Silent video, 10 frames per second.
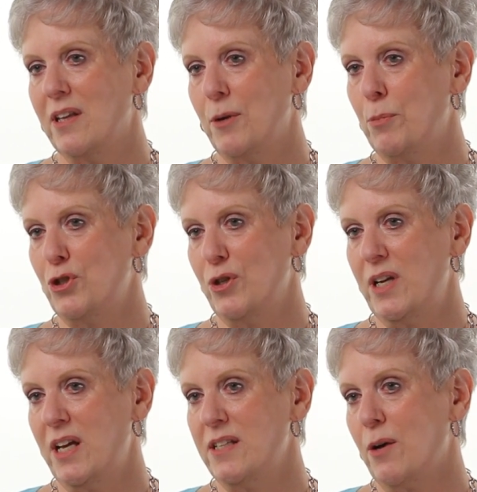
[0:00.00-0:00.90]
They put you at
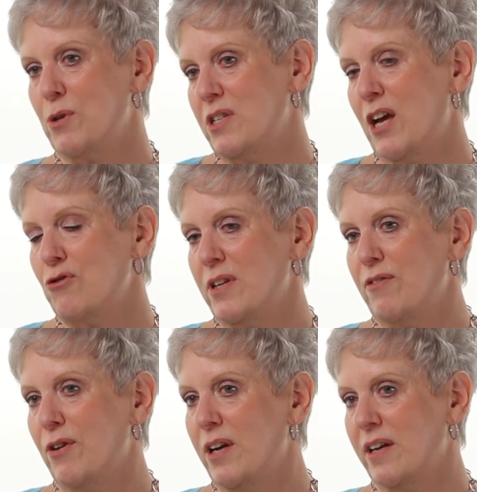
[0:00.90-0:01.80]
ease. I was naturally
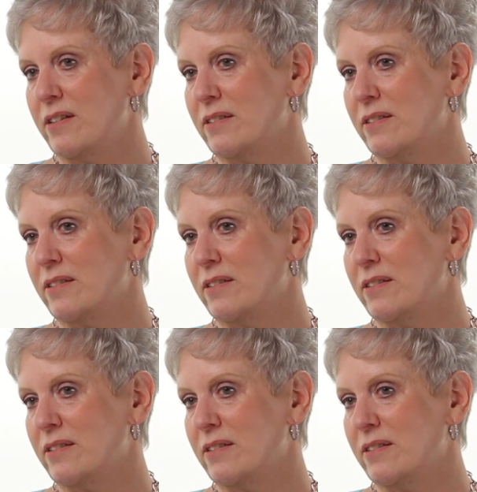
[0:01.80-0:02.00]
very